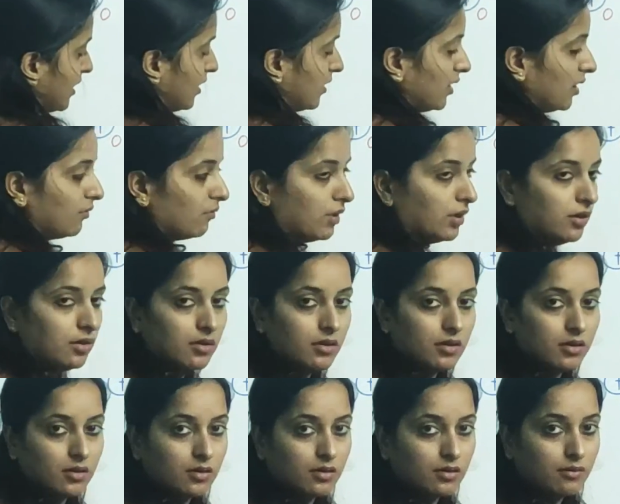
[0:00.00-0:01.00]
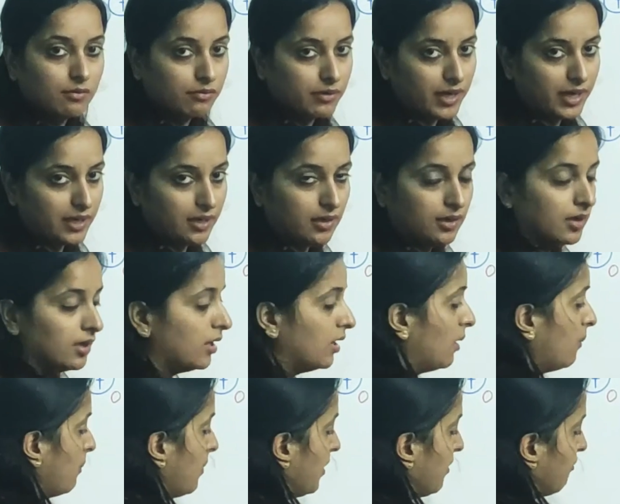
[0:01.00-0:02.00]
greater than 1, fine.
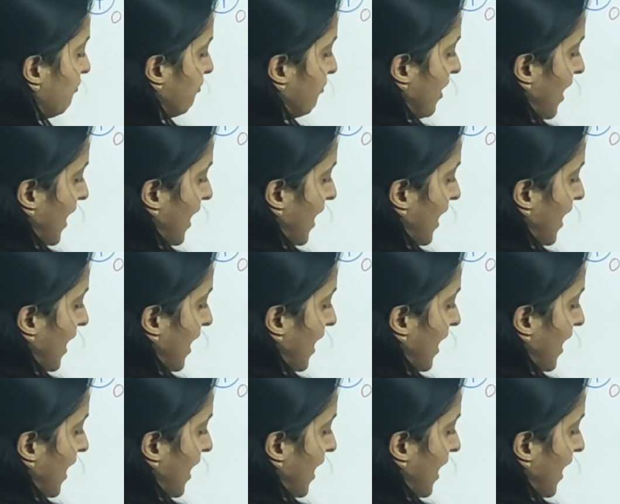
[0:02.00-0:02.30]
But